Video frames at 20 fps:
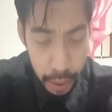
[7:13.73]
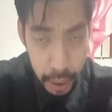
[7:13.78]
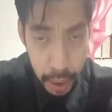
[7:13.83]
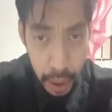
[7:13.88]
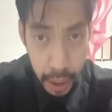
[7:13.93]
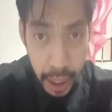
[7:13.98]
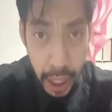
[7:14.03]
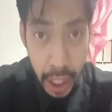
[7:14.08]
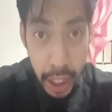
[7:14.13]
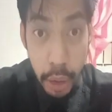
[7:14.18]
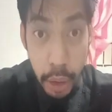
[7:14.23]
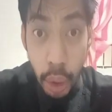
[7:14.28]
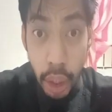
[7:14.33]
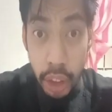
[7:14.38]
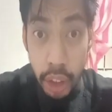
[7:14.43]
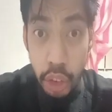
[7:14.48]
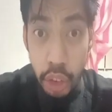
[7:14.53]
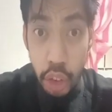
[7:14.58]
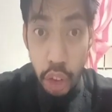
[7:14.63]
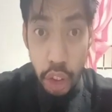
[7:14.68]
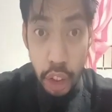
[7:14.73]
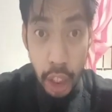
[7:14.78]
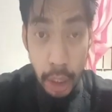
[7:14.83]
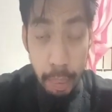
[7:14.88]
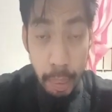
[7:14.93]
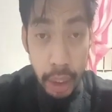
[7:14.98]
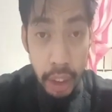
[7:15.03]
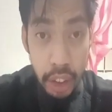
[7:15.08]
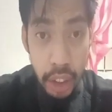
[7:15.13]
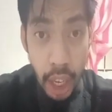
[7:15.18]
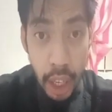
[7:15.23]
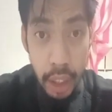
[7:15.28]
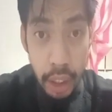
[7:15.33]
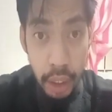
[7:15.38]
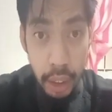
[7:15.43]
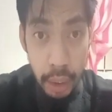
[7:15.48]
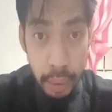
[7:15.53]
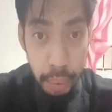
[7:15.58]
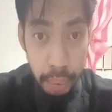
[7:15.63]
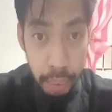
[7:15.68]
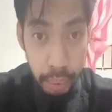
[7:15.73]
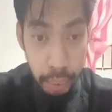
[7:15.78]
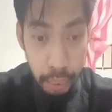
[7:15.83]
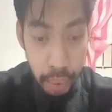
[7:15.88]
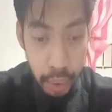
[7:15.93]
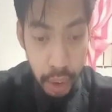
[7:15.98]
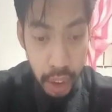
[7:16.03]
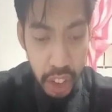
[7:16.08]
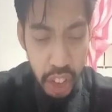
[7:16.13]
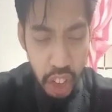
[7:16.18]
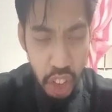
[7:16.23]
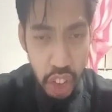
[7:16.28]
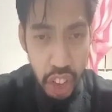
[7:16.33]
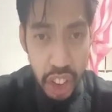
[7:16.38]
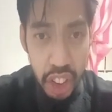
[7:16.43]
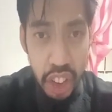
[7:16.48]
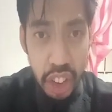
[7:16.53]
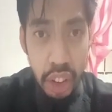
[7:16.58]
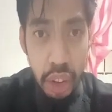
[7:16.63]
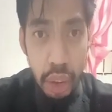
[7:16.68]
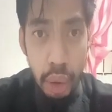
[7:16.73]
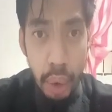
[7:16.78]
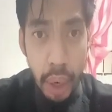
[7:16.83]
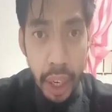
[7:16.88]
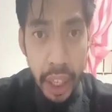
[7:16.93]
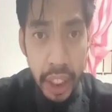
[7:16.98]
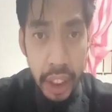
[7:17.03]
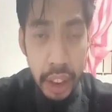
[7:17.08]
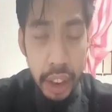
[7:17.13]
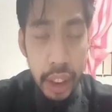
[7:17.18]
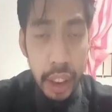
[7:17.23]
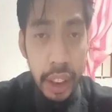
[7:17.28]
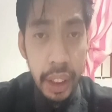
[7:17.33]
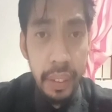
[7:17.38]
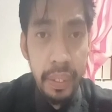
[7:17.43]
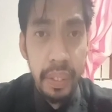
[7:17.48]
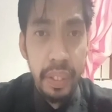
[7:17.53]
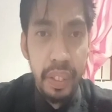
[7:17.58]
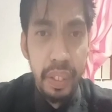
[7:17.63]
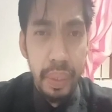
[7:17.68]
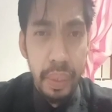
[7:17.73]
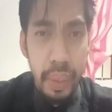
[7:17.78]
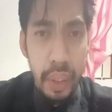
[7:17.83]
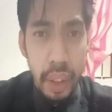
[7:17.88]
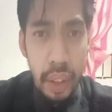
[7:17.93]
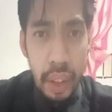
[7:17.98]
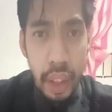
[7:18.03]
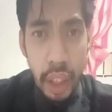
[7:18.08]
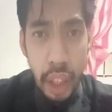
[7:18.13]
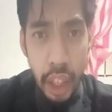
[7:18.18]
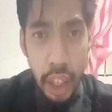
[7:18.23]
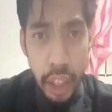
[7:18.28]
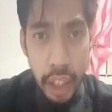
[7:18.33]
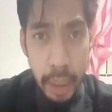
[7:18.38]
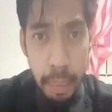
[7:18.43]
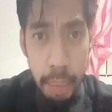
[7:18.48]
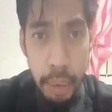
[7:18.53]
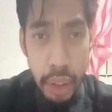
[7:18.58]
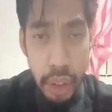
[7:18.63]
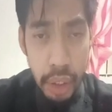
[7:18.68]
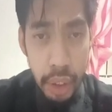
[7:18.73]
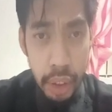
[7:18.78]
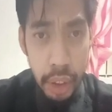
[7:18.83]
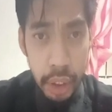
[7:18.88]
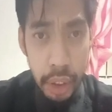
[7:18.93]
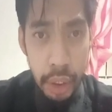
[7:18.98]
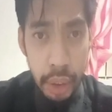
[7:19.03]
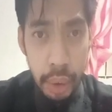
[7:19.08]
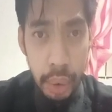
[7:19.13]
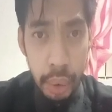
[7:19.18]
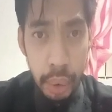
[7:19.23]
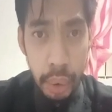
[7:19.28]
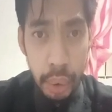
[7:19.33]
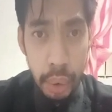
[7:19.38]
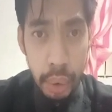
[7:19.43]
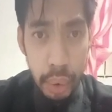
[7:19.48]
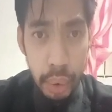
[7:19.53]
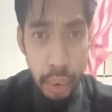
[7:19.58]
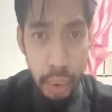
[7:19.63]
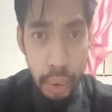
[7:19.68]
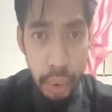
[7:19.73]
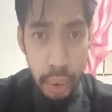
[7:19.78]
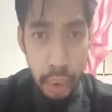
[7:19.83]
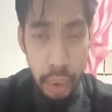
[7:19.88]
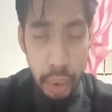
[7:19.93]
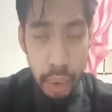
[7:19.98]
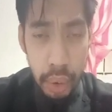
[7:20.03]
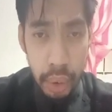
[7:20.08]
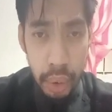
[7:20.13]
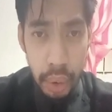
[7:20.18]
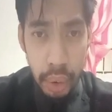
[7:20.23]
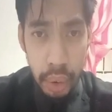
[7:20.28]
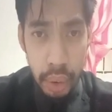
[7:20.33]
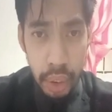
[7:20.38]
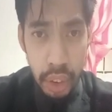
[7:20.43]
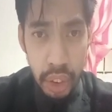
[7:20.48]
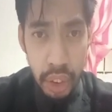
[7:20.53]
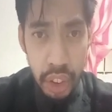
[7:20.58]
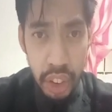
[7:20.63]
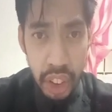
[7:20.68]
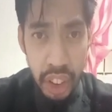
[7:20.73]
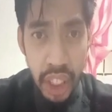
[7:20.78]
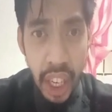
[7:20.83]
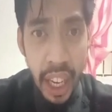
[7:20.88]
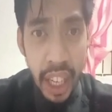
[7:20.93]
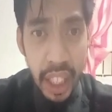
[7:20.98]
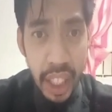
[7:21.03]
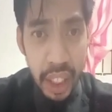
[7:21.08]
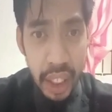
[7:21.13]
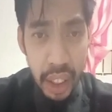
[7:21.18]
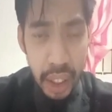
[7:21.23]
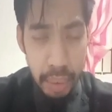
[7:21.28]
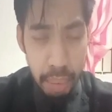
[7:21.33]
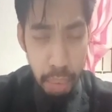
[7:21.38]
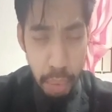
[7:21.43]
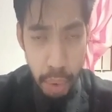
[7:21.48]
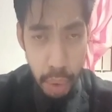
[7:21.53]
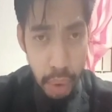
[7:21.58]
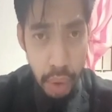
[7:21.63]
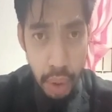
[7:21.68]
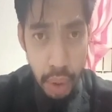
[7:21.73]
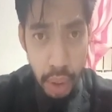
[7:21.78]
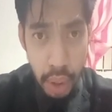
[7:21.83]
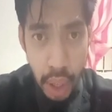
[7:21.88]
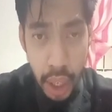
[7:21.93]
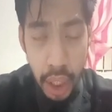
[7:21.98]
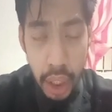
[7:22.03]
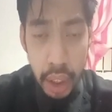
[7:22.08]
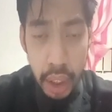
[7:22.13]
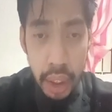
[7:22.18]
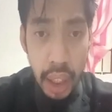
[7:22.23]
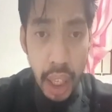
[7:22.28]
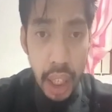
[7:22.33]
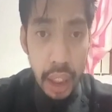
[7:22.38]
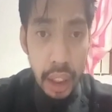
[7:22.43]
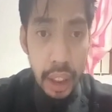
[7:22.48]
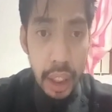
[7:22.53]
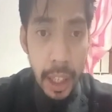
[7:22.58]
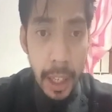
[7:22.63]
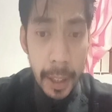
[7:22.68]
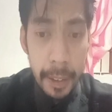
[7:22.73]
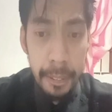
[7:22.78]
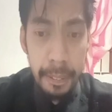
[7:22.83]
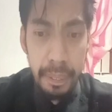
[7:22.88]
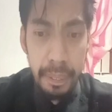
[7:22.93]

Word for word: again you can check my channel it's just crazy and absurd to say and to think that uh,